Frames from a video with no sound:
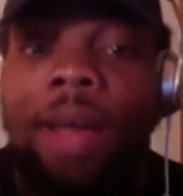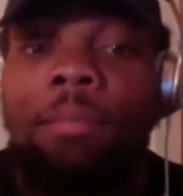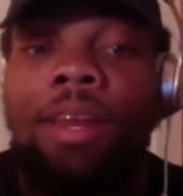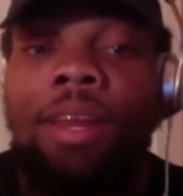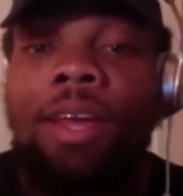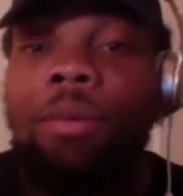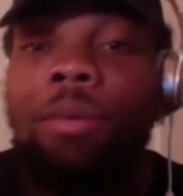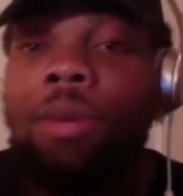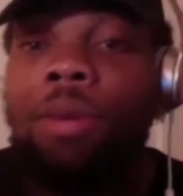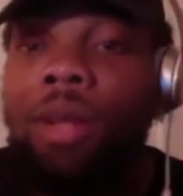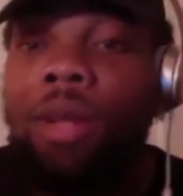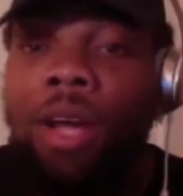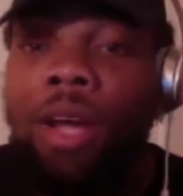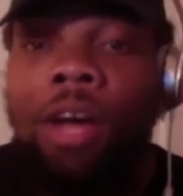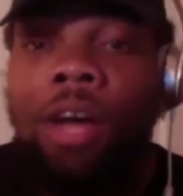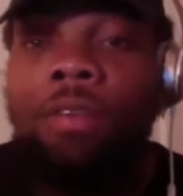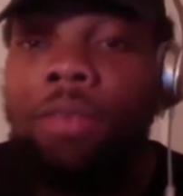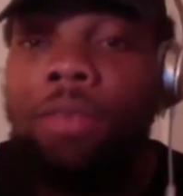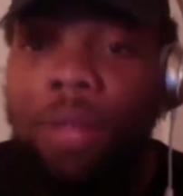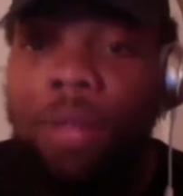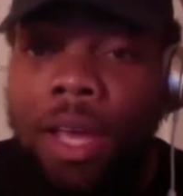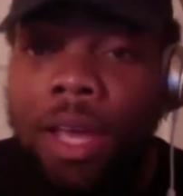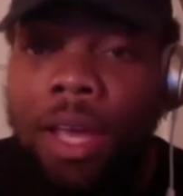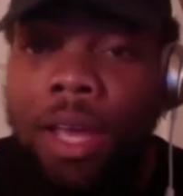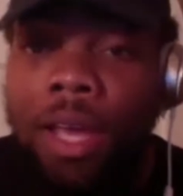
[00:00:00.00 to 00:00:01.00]
being able to
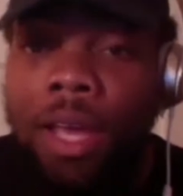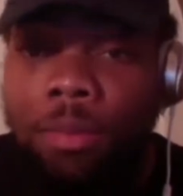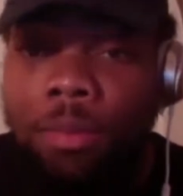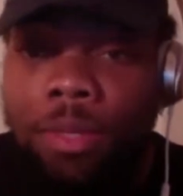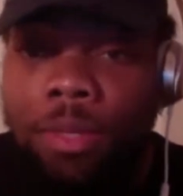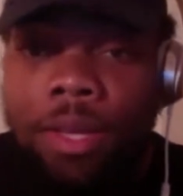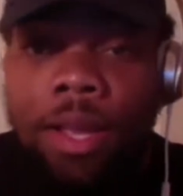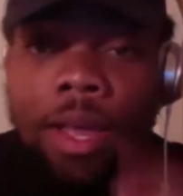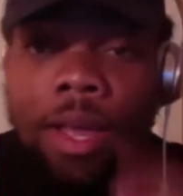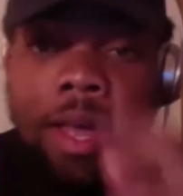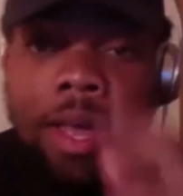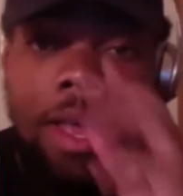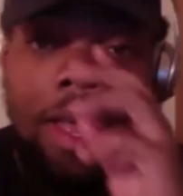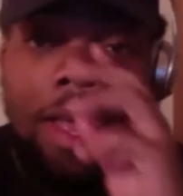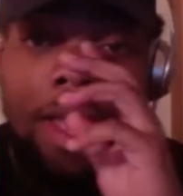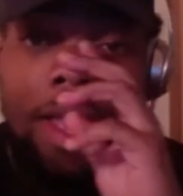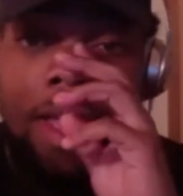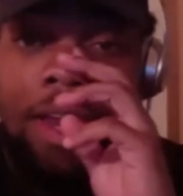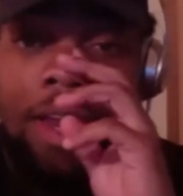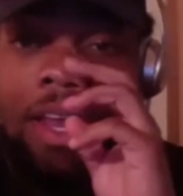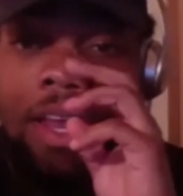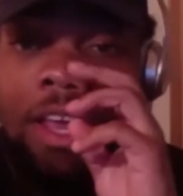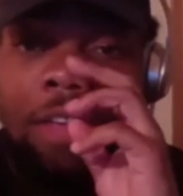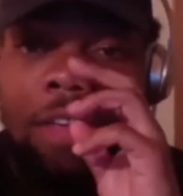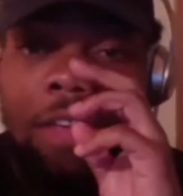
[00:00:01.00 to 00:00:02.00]
cover games.
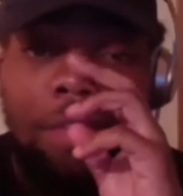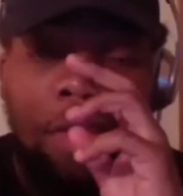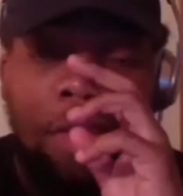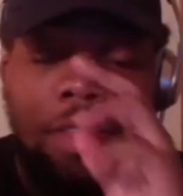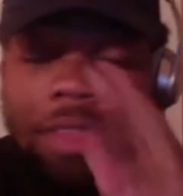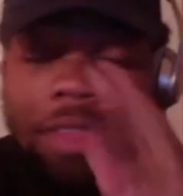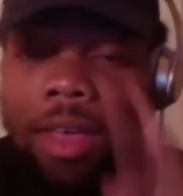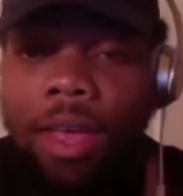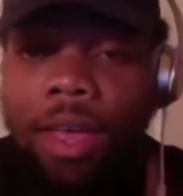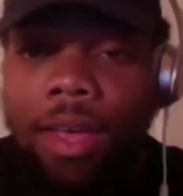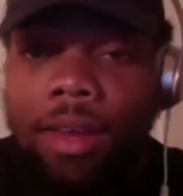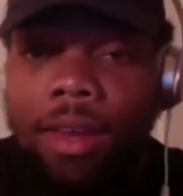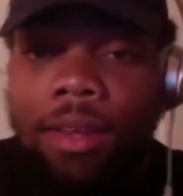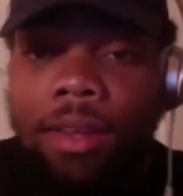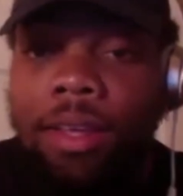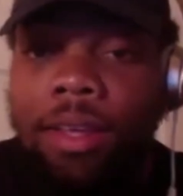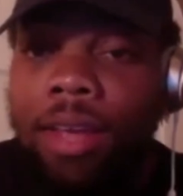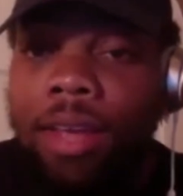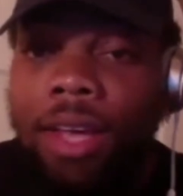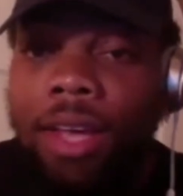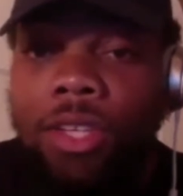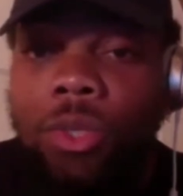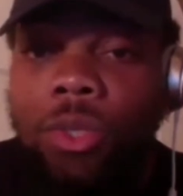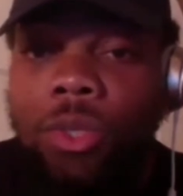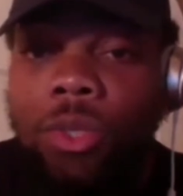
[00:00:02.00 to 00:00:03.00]
And even then,
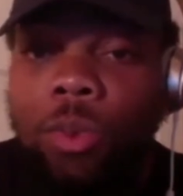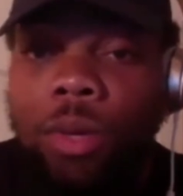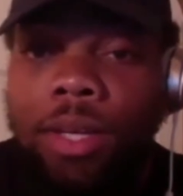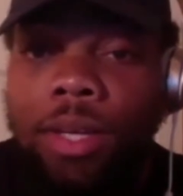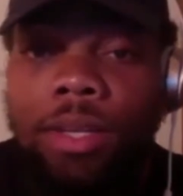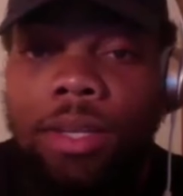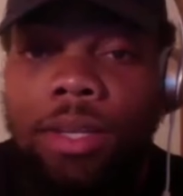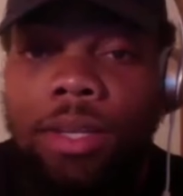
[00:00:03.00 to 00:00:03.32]
guess what?